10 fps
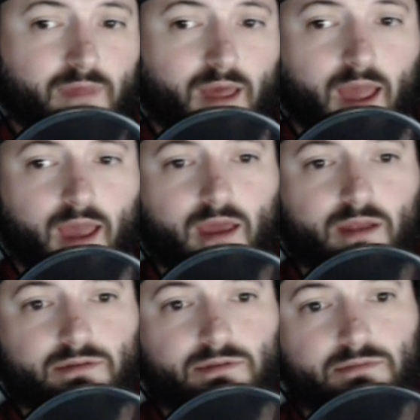
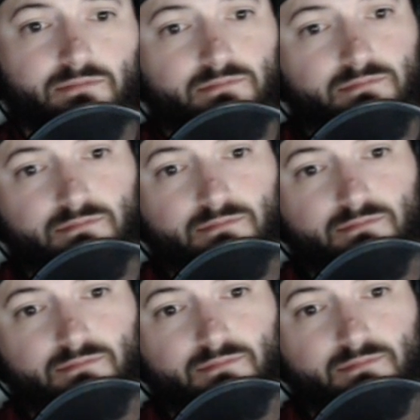And
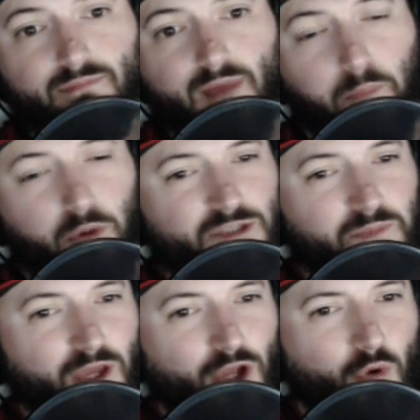it puts
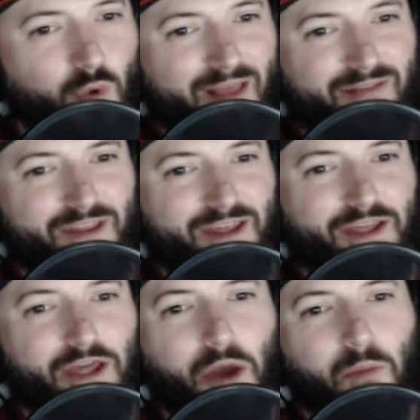me in quite
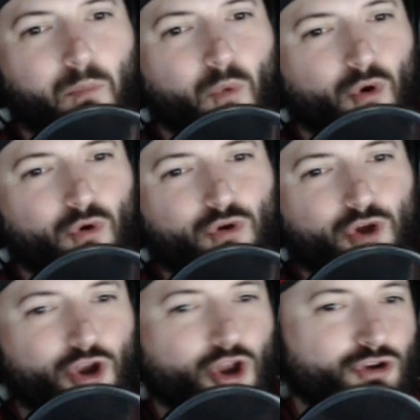the moral
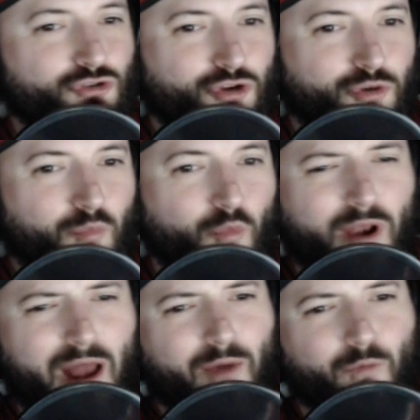conundrum
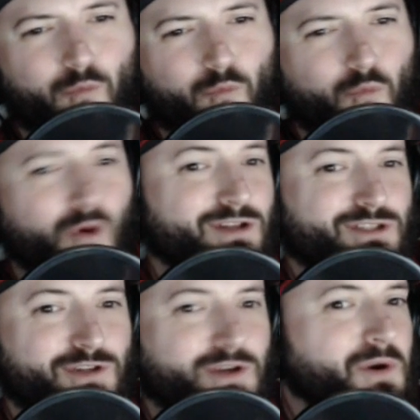when I want
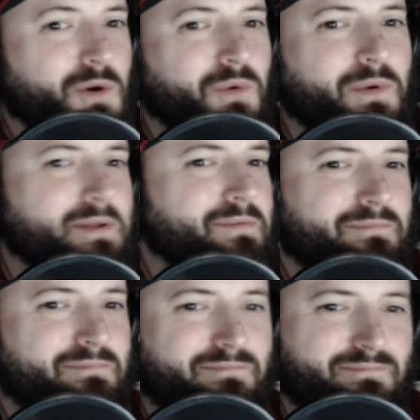to go
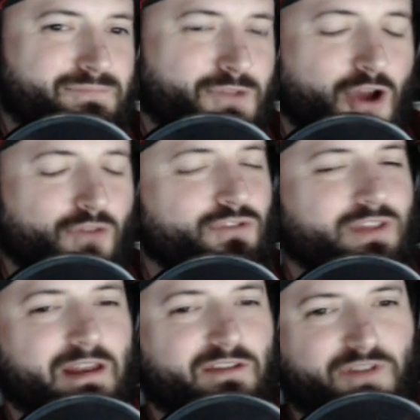and cover
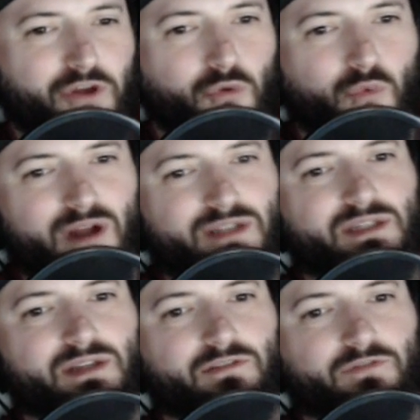the NFL or watch
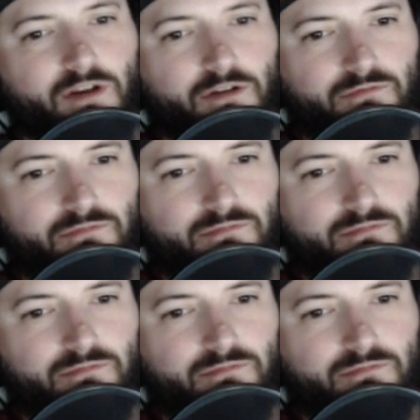the NFL.